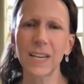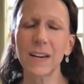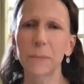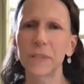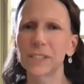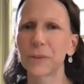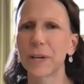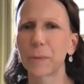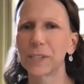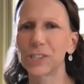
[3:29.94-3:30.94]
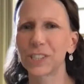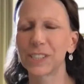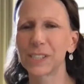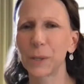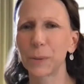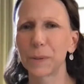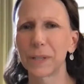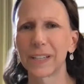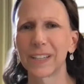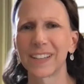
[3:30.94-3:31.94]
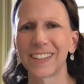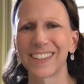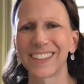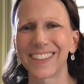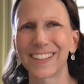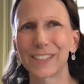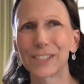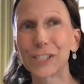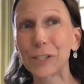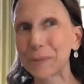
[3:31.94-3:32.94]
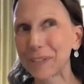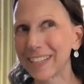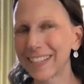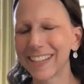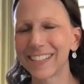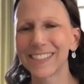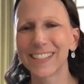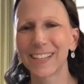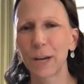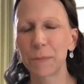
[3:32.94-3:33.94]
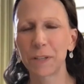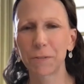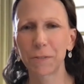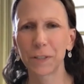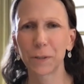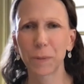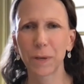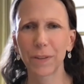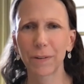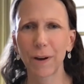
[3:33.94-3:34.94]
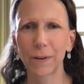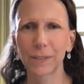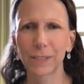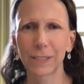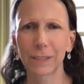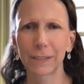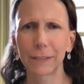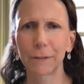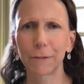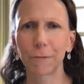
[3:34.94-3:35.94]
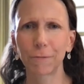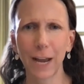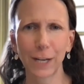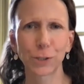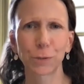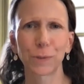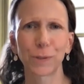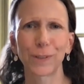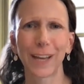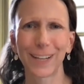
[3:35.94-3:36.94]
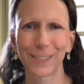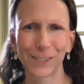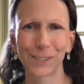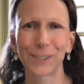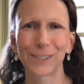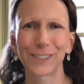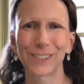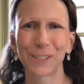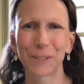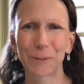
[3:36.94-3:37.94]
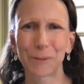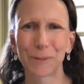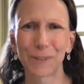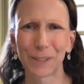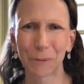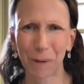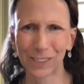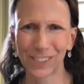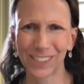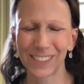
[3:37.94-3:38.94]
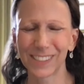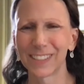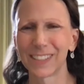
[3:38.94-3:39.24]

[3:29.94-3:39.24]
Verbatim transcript: I mean, that's a great question. So it's certainly the case that I'm in a field where there aren't clear factual answers to questions.